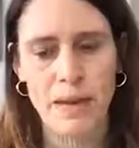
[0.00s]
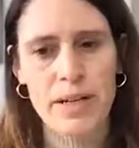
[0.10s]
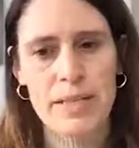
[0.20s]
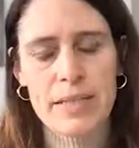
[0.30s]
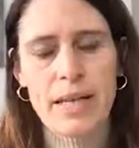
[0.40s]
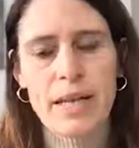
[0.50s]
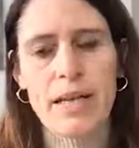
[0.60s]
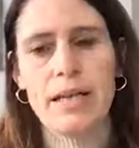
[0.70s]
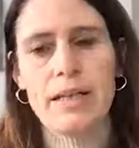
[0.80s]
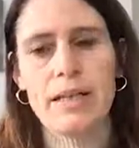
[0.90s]
Whereas
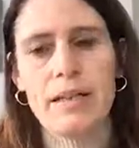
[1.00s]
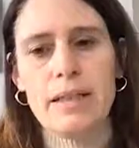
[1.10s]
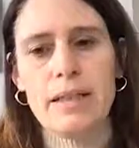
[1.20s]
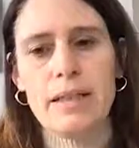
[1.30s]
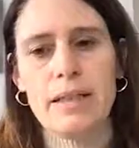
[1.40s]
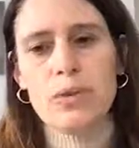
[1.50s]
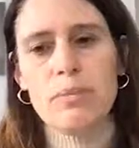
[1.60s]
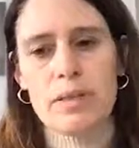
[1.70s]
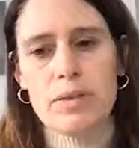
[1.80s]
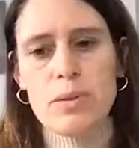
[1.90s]
in the teenage group,
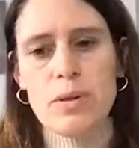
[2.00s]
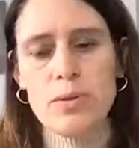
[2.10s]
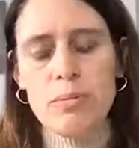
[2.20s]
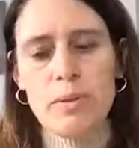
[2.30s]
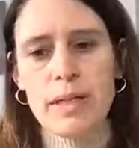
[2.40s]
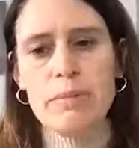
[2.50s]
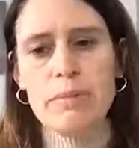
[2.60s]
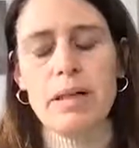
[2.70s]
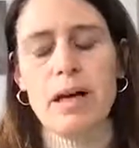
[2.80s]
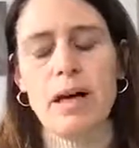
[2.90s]
and this is also
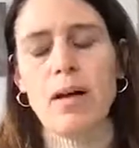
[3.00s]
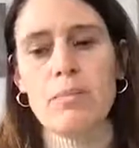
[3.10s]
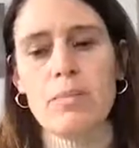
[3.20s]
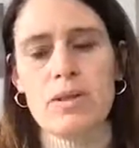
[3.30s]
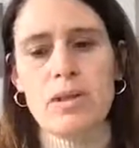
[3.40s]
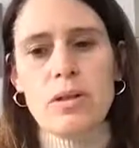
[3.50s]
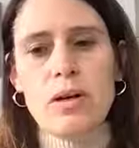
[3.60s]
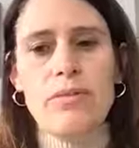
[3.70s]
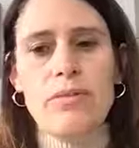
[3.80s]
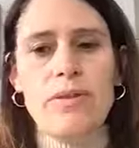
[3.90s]
remarkable, almost
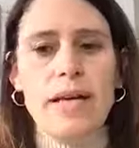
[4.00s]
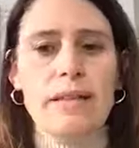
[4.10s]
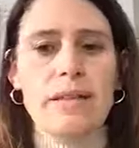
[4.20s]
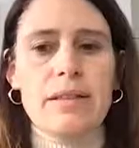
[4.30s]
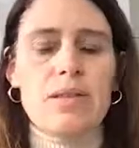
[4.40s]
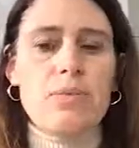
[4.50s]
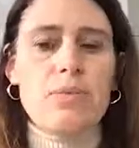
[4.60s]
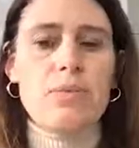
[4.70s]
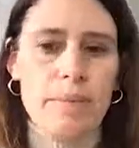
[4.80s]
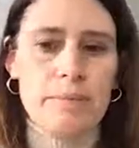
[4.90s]
all affected were
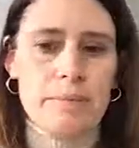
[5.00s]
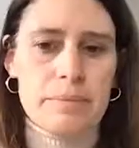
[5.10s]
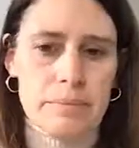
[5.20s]
male.